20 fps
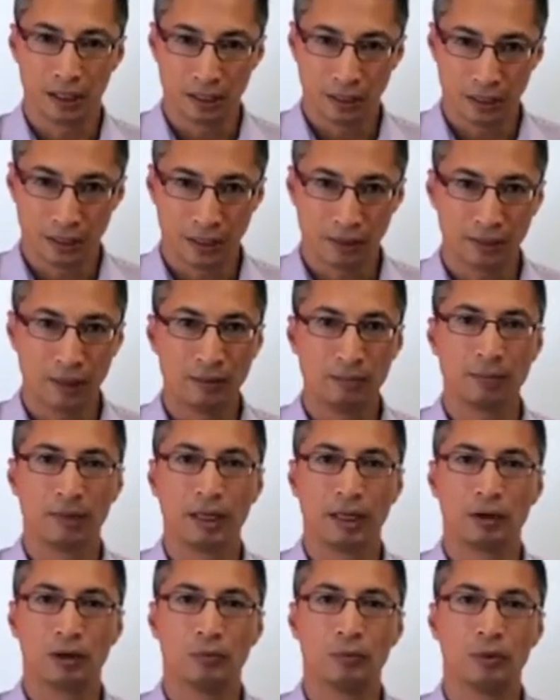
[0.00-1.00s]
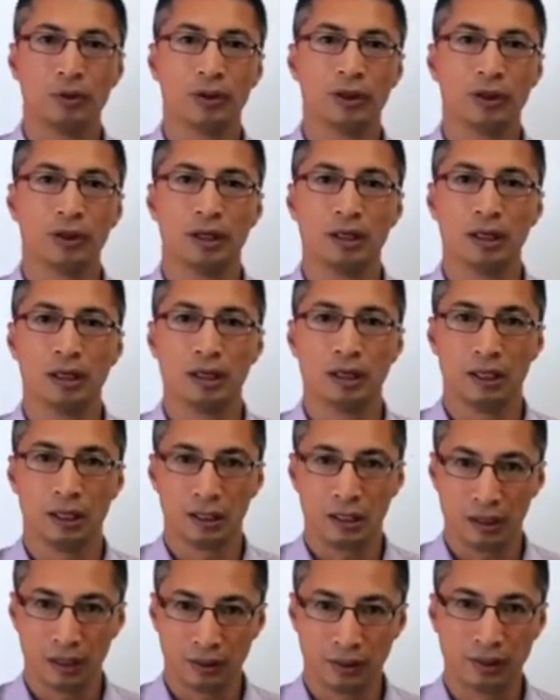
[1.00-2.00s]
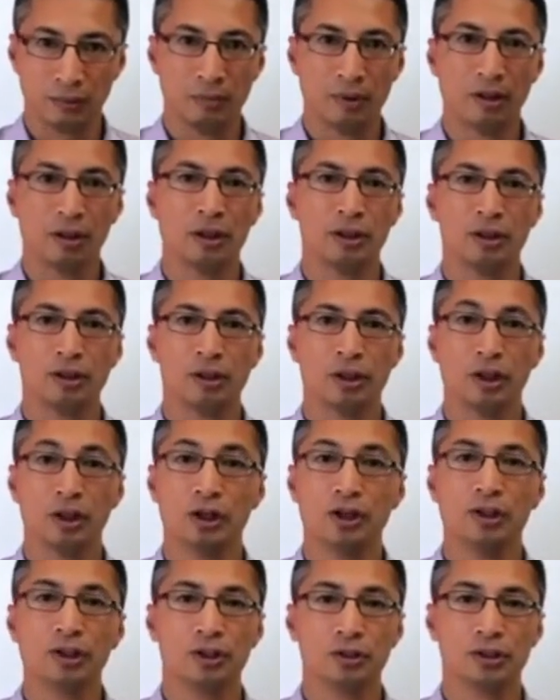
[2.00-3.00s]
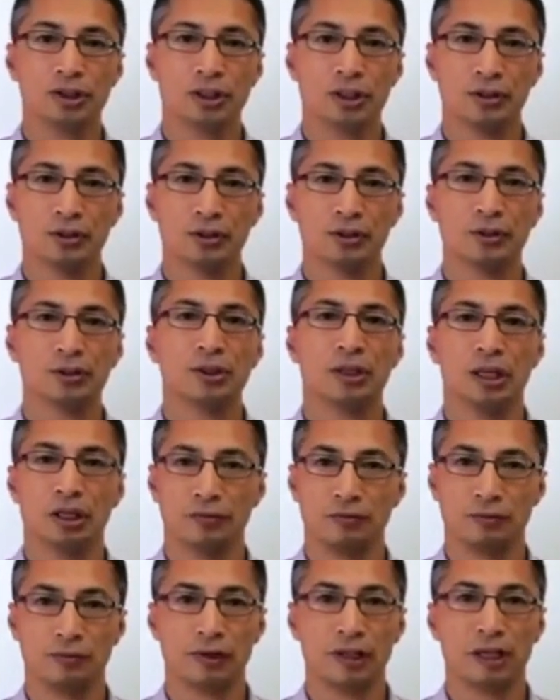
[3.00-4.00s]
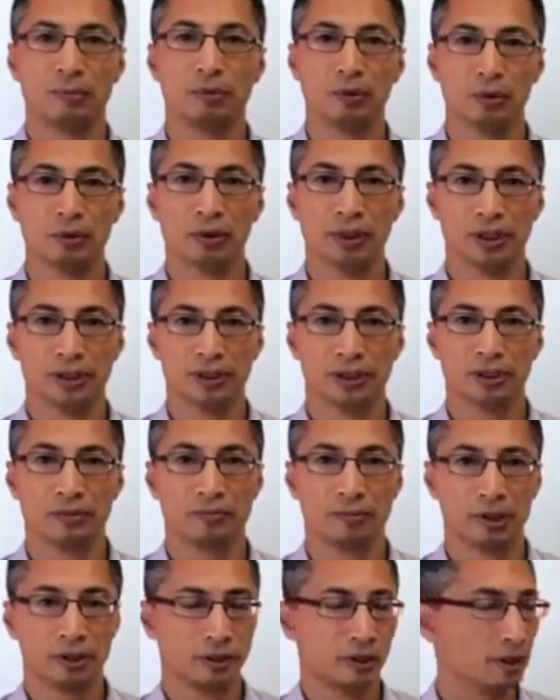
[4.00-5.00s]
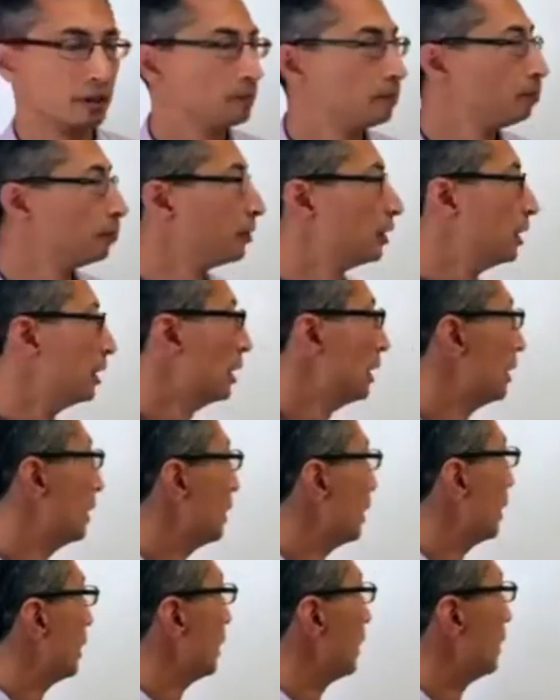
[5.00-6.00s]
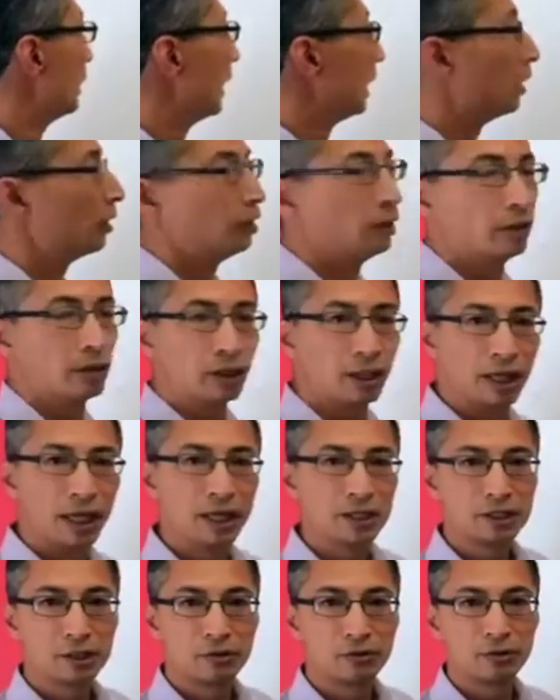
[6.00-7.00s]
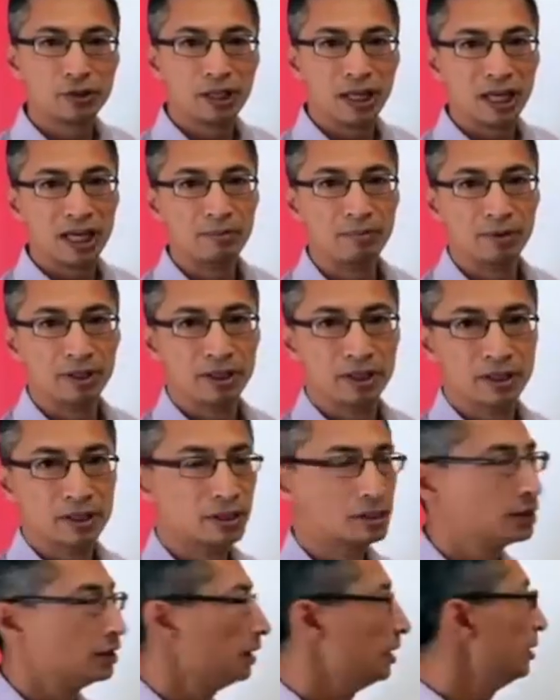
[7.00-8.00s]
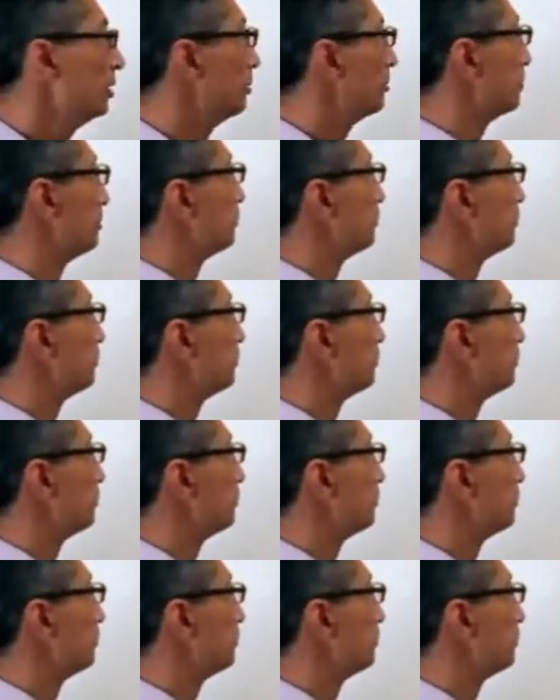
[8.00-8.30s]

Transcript: Let them get on with it, let them learn new skills and free up your list, okay? Now, the last 3, A, B, and C,